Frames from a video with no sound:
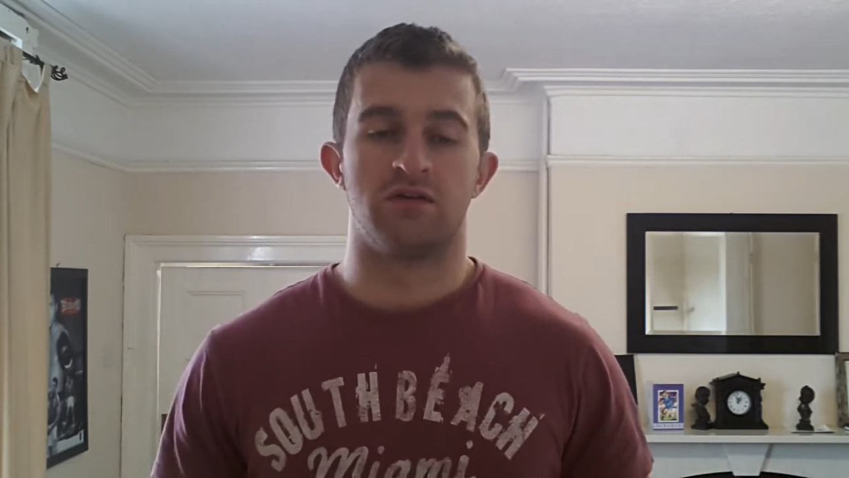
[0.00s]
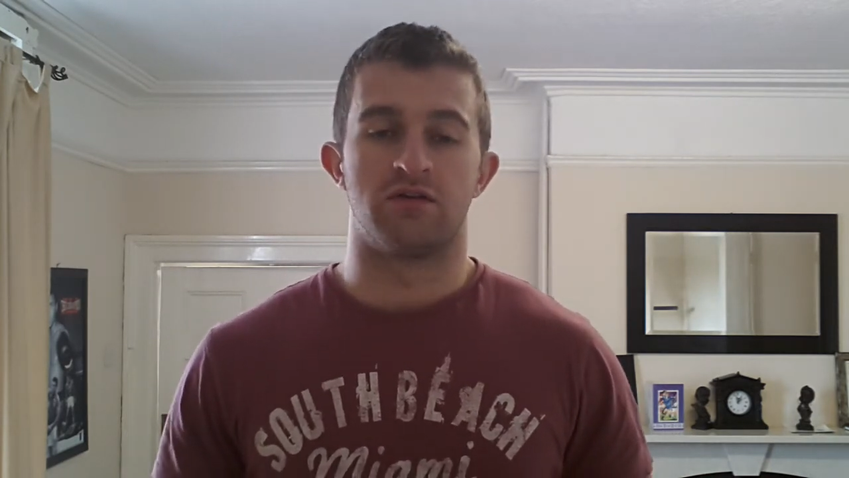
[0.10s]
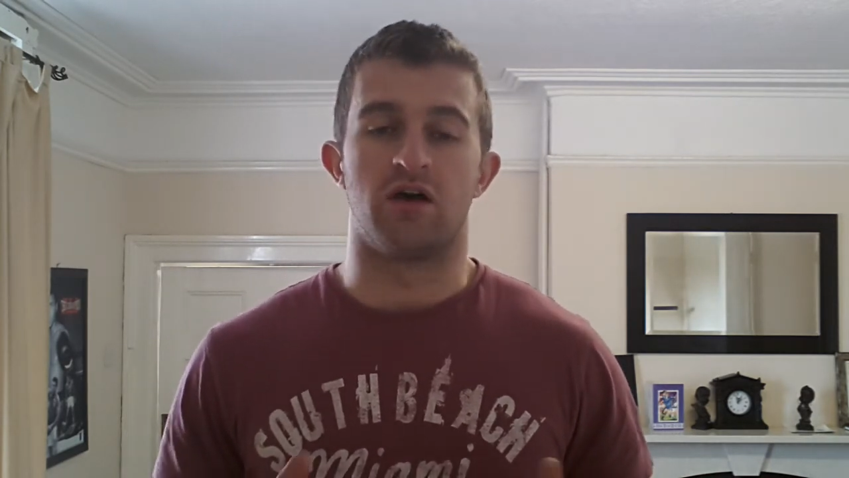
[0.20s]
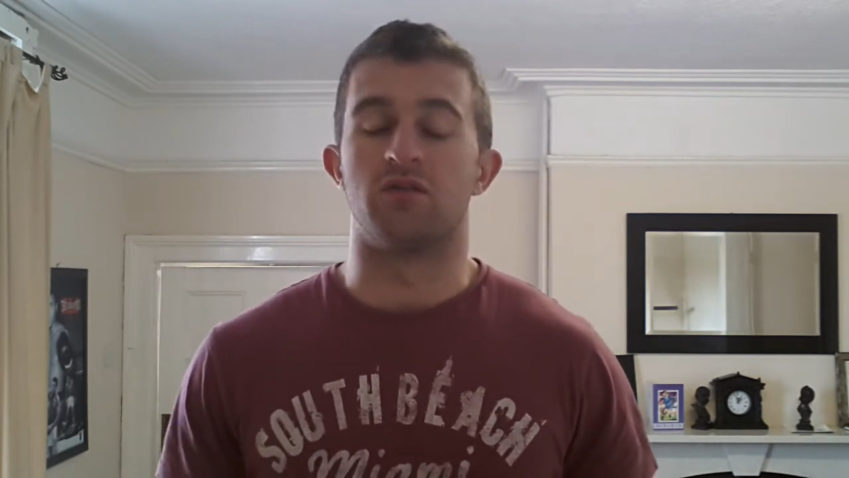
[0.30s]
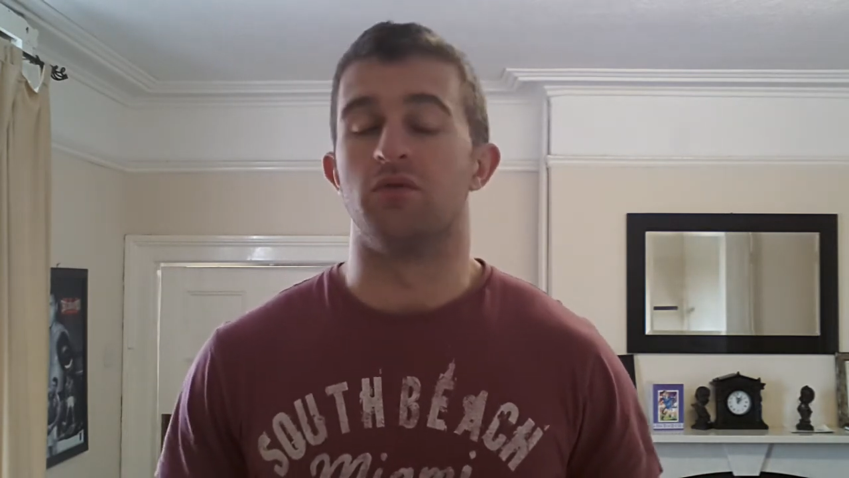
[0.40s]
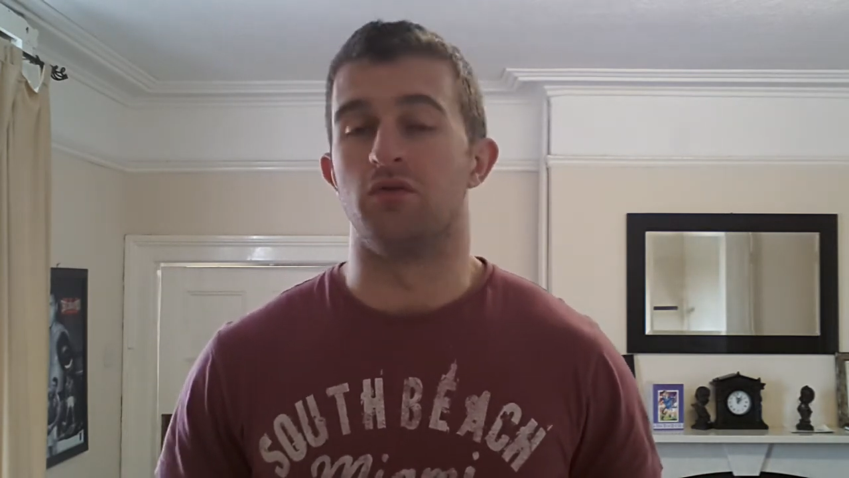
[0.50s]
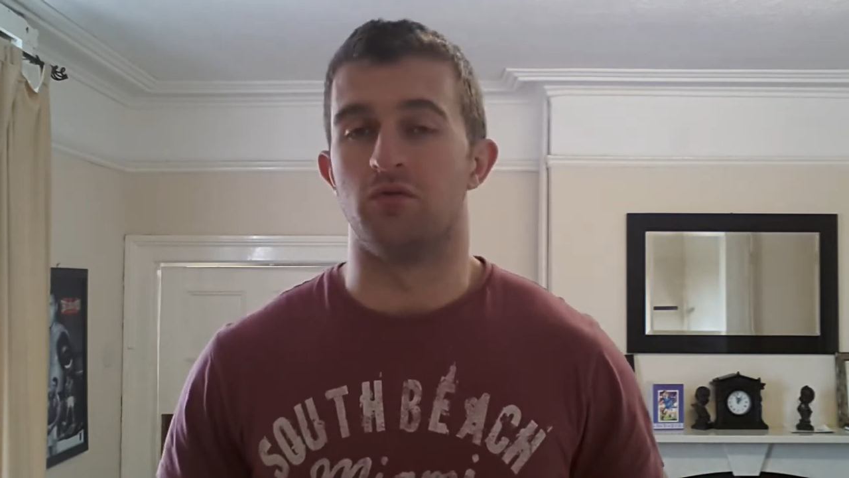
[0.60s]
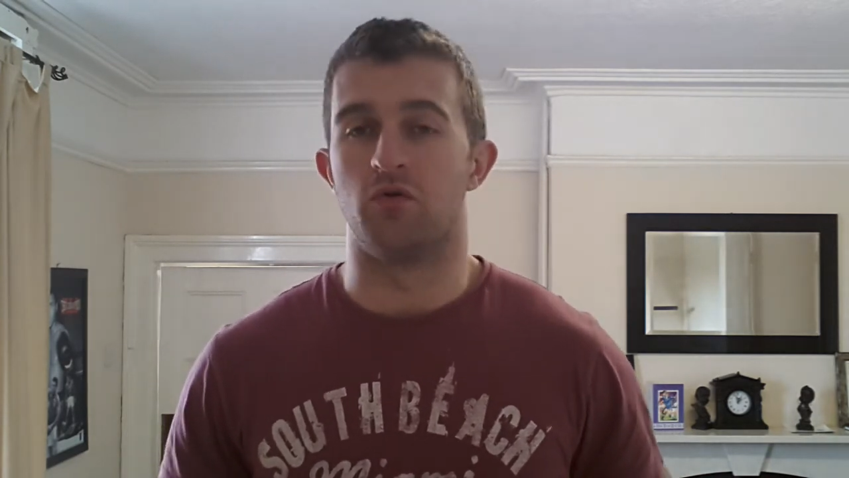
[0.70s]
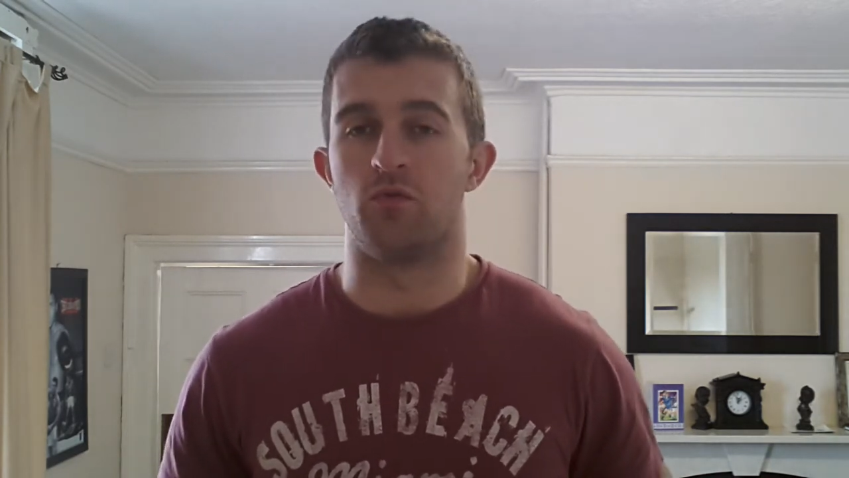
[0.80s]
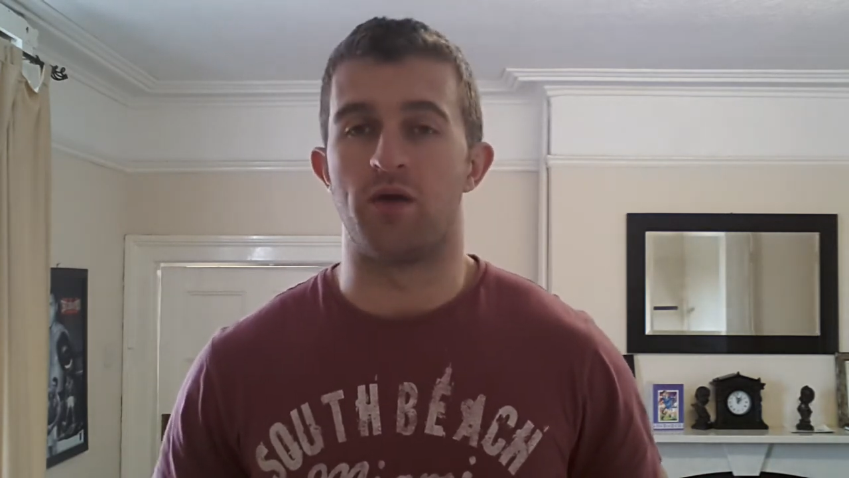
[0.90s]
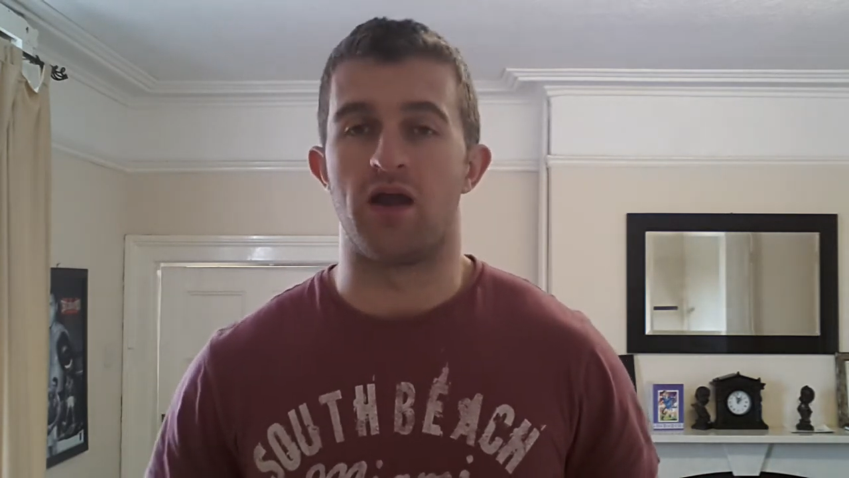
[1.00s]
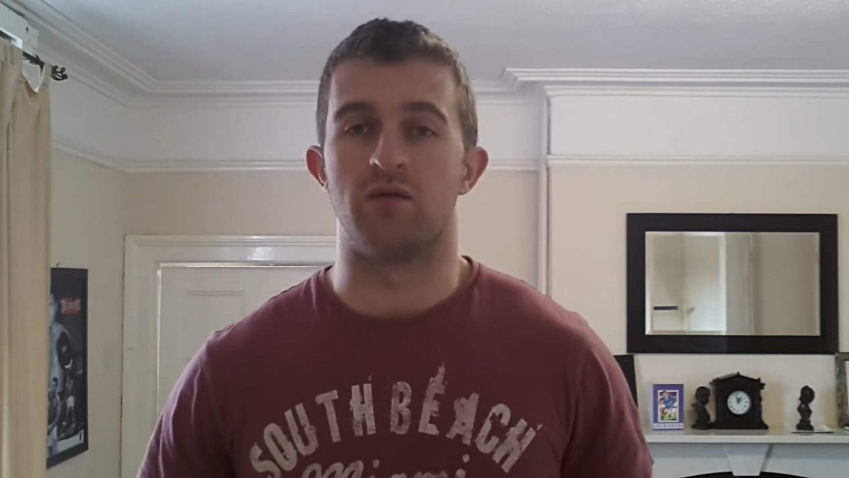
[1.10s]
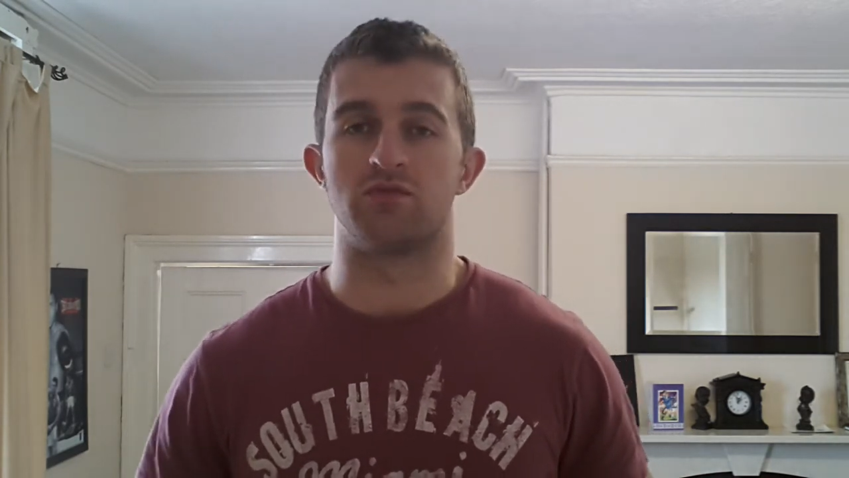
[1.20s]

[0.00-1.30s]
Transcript: not that we do the whole pile,